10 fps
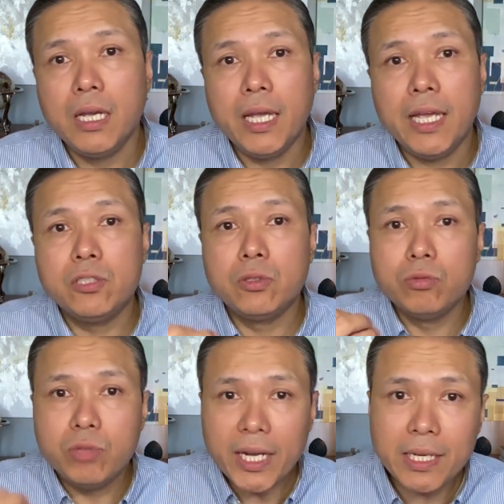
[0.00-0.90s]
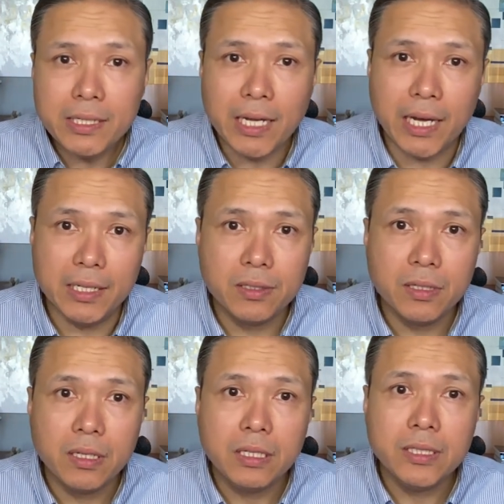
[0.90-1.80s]
is to recognize
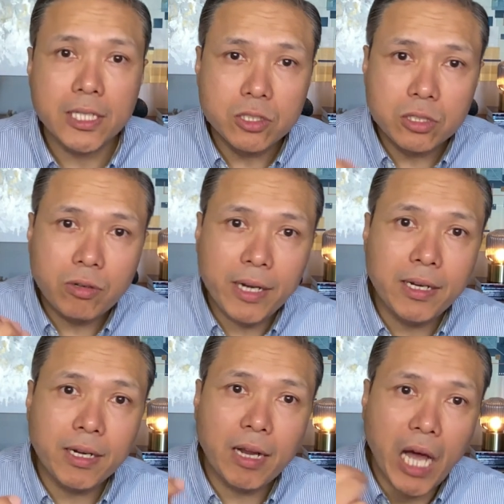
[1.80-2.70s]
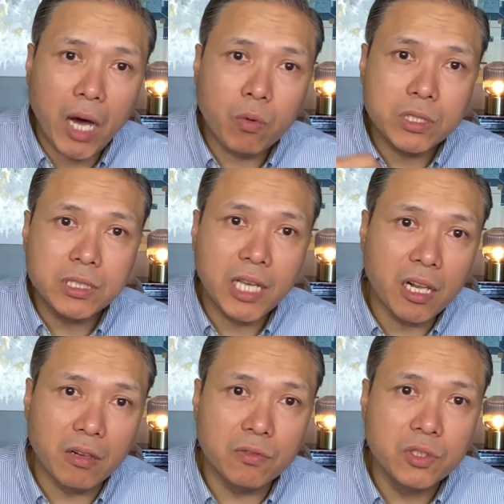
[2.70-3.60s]
that surrendering
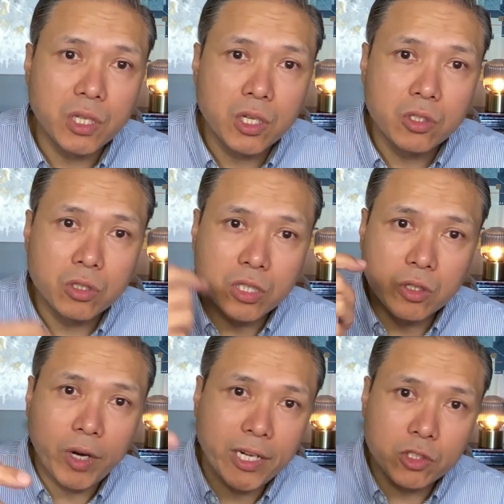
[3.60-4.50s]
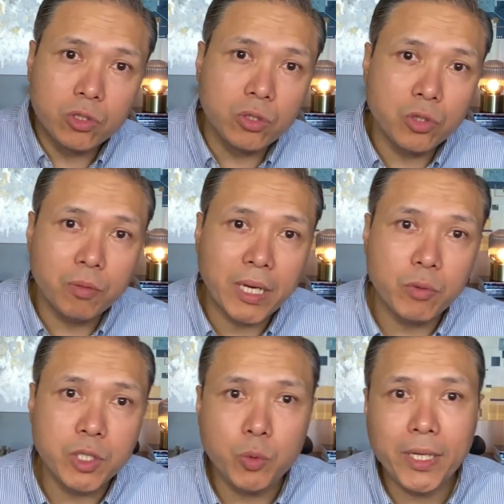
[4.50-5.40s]
ourselves to the greatest truth by
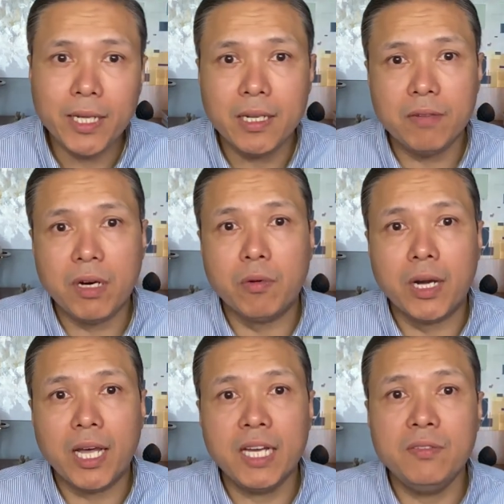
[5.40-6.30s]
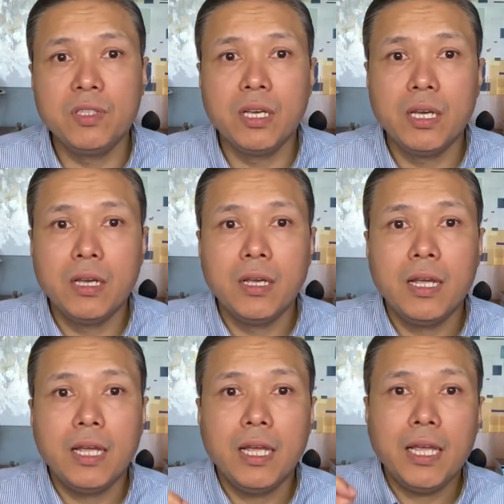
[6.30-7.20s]
which we can live our lives
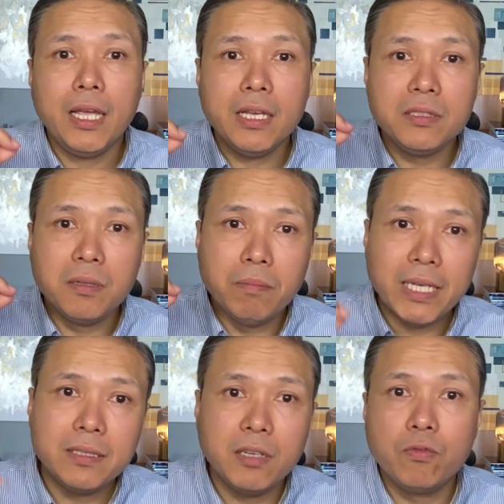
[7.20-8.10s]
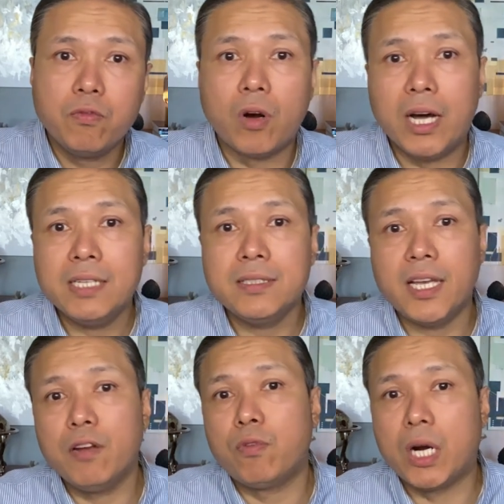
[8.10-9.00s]
is the best thing for us
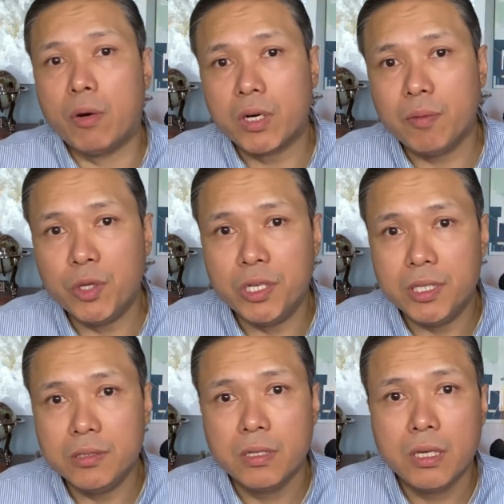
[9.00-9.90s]
and for our communities.